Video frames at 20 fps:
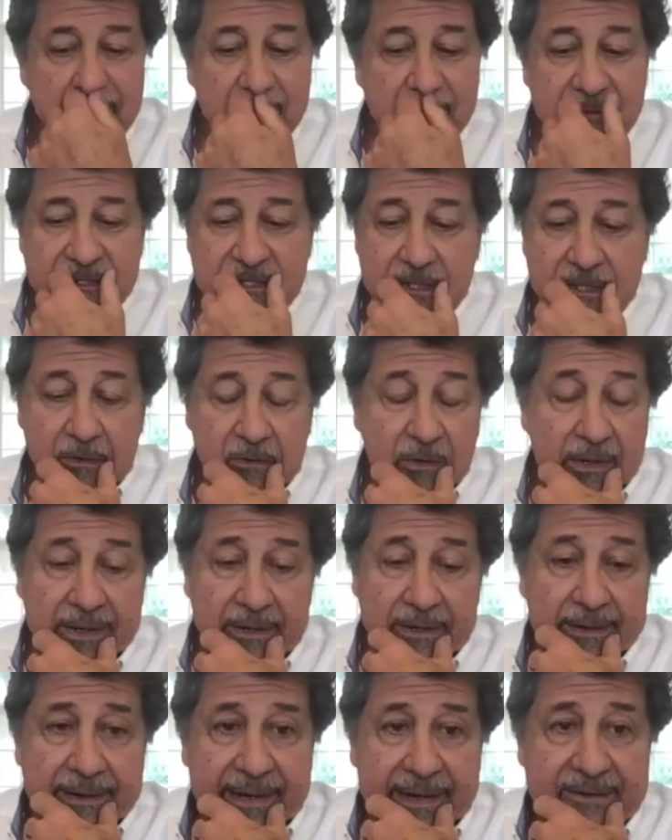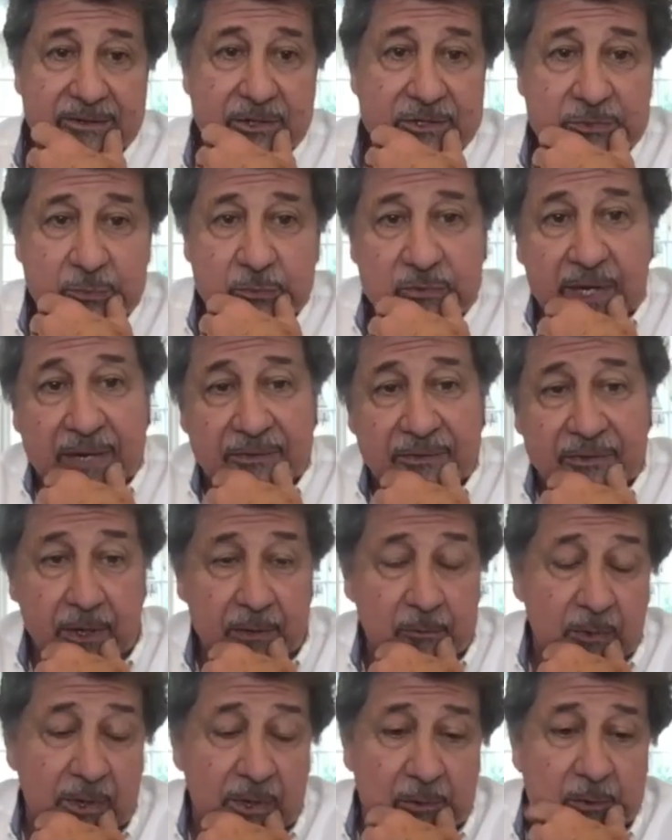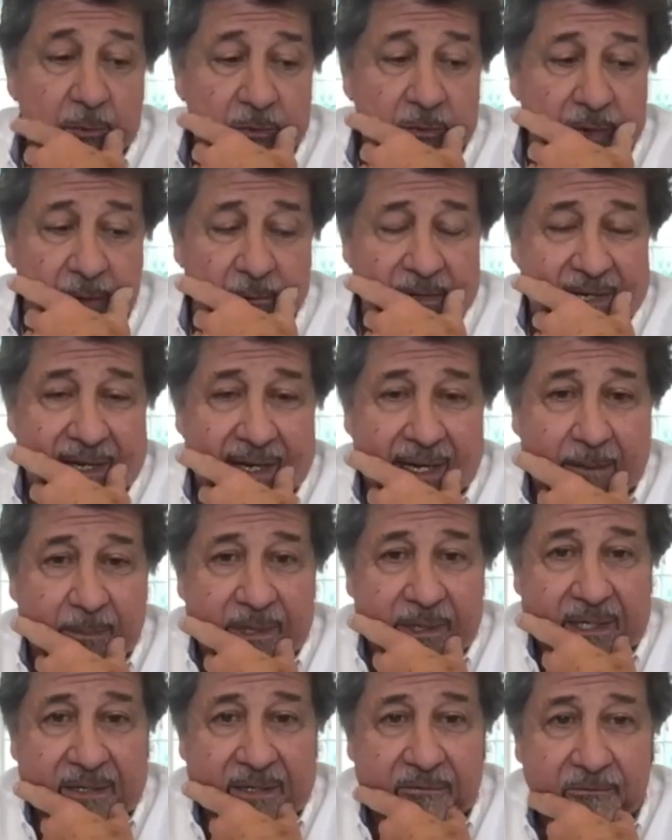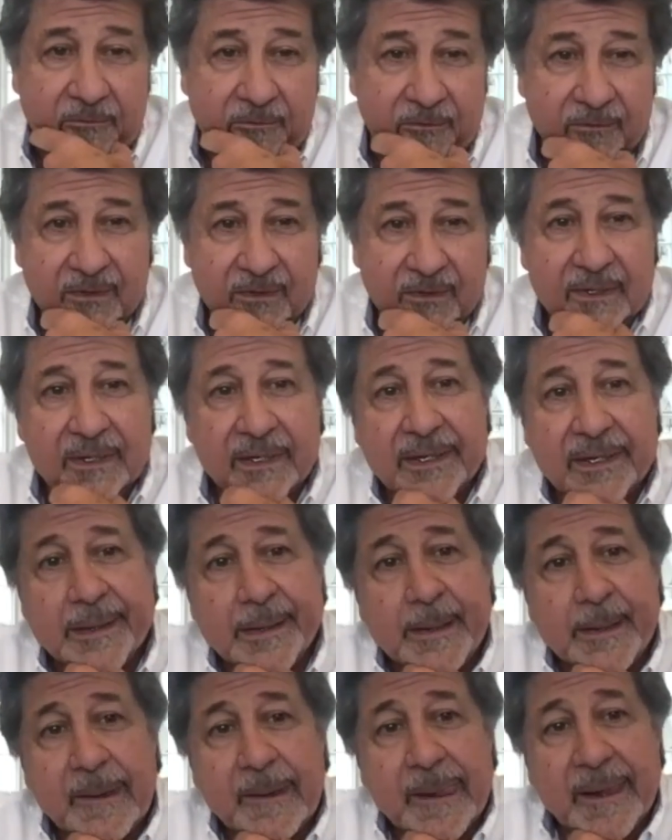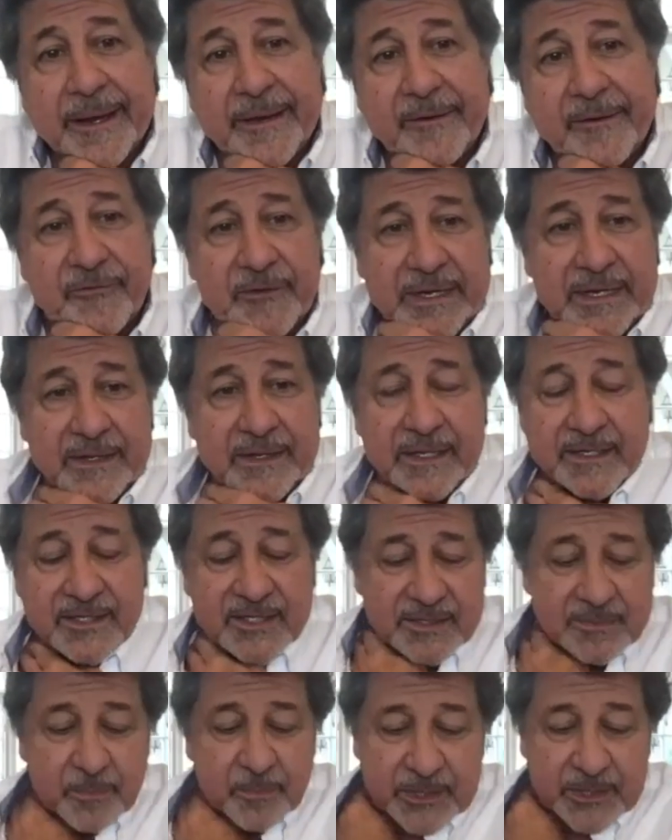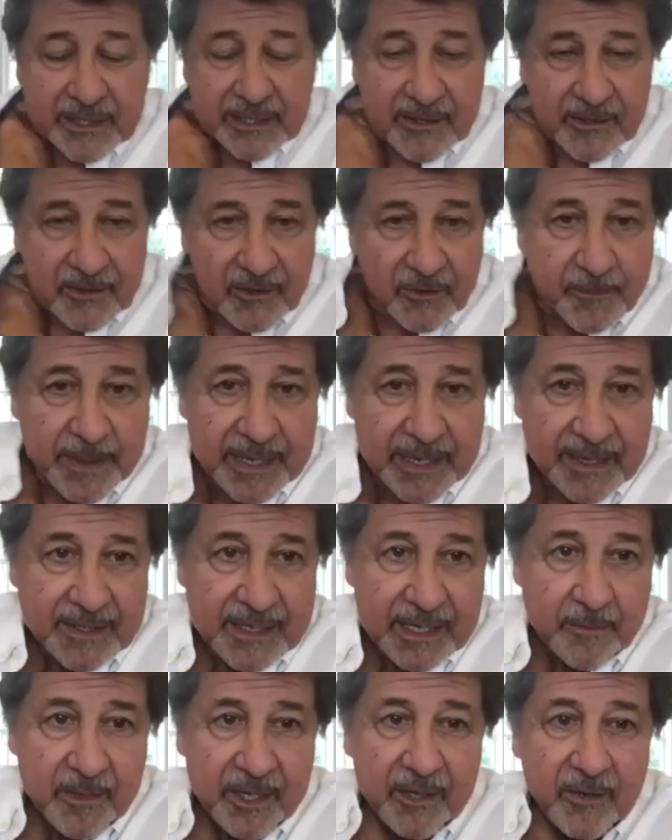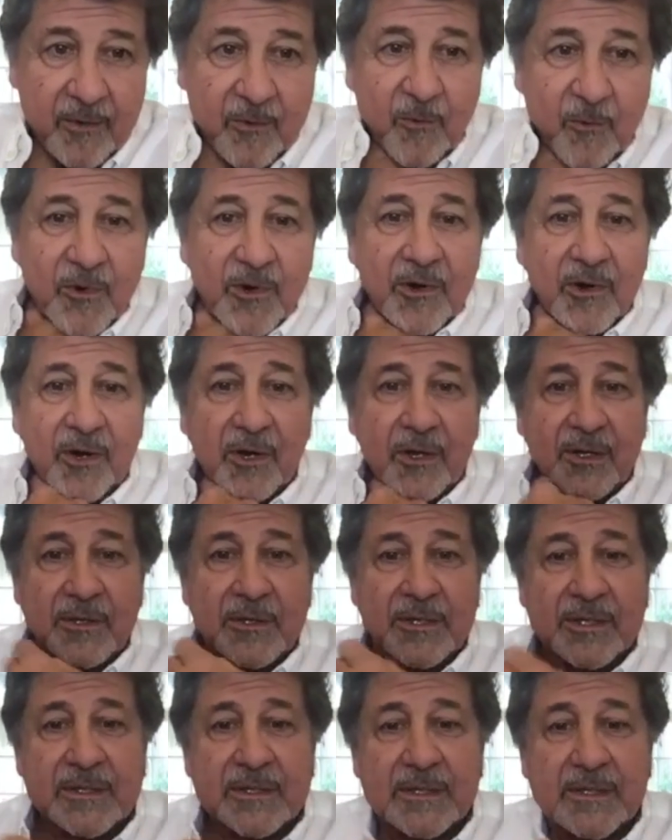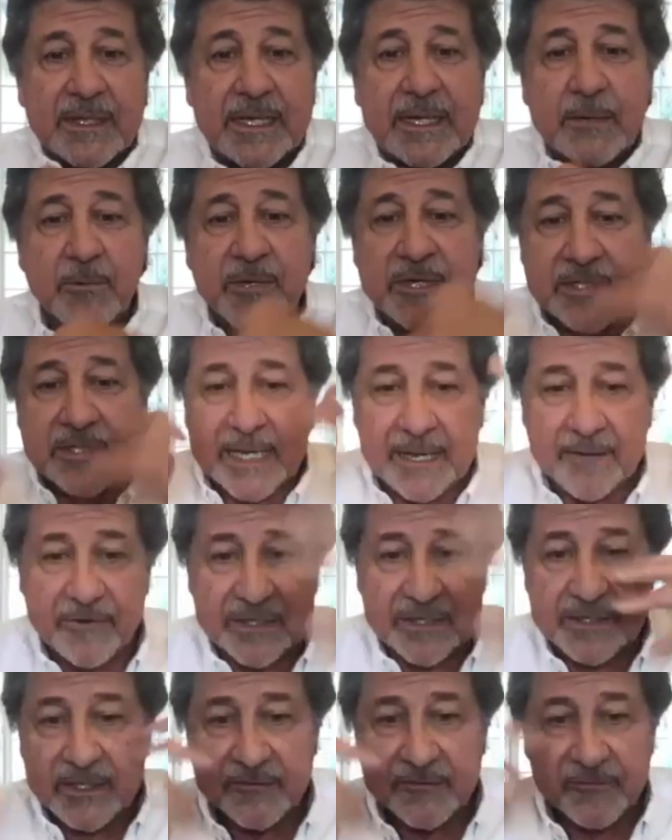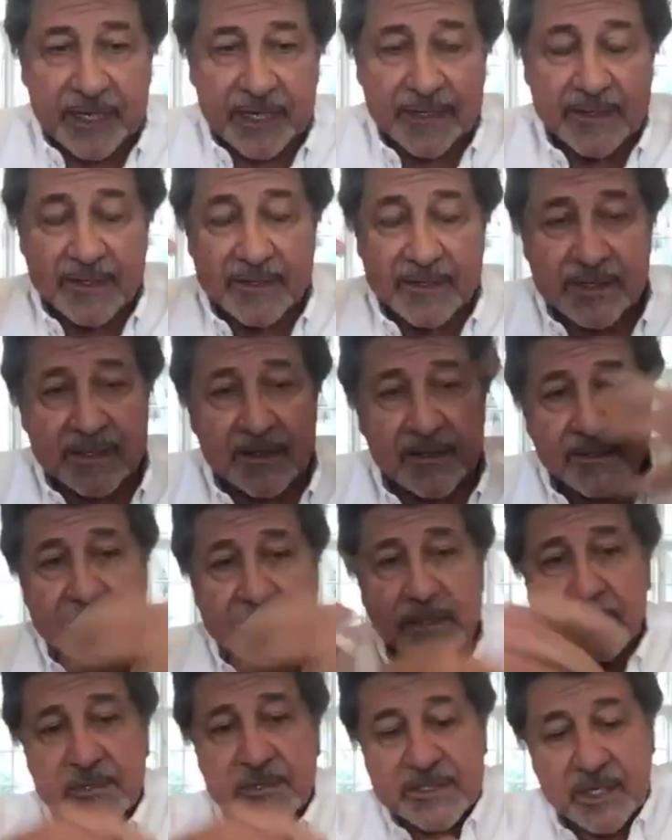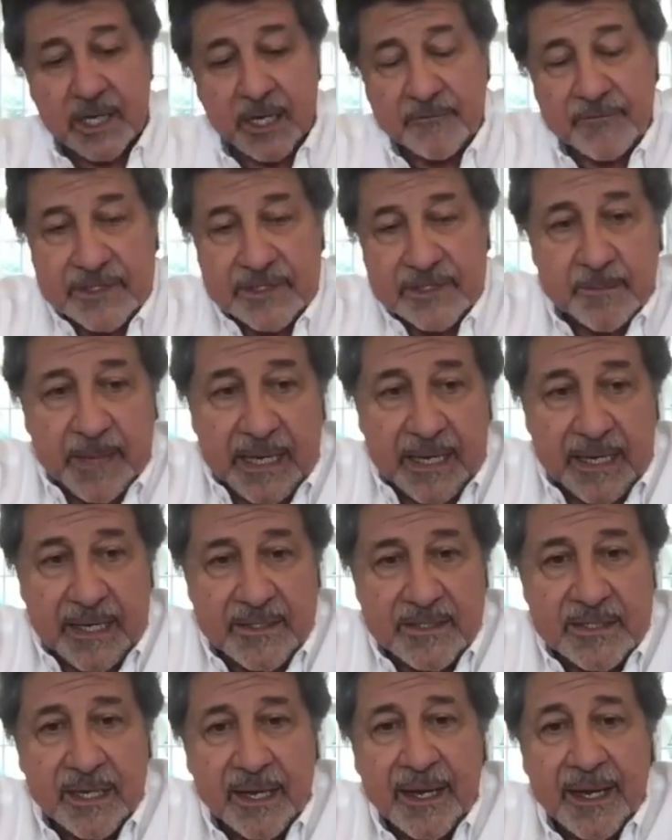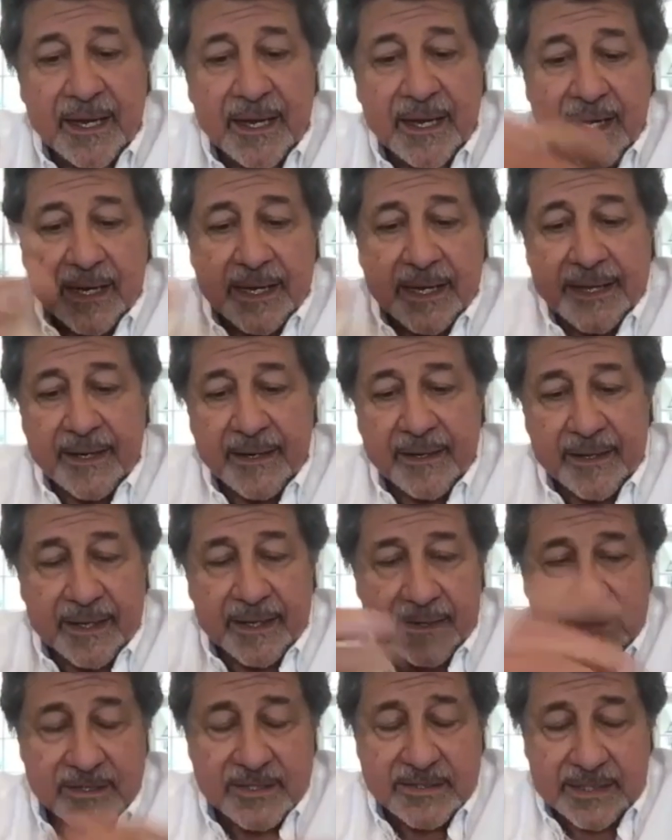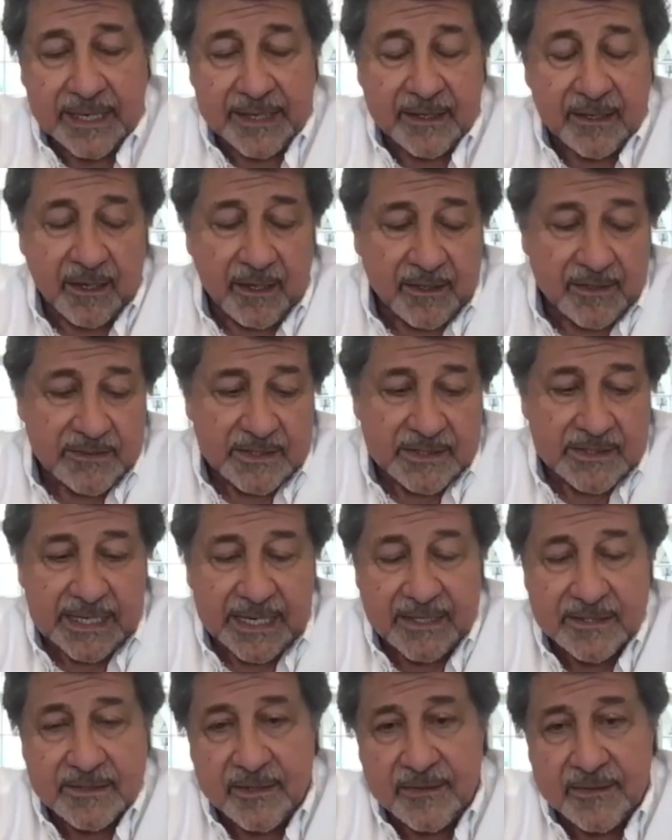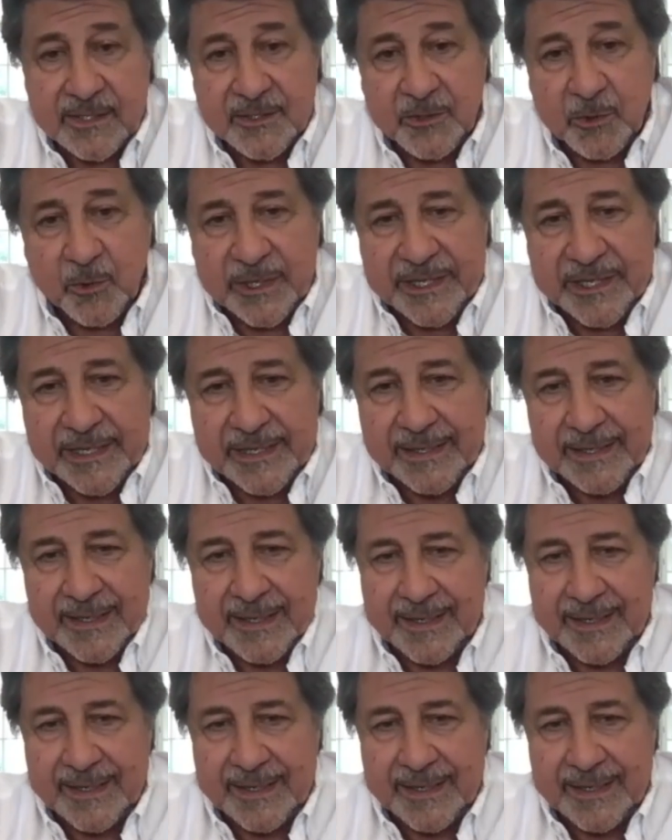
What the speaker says: So I thought, well, what would happen if in this particular pandemic world, he was having this fantasy because he was off his meds, and a psychologist has to deal with it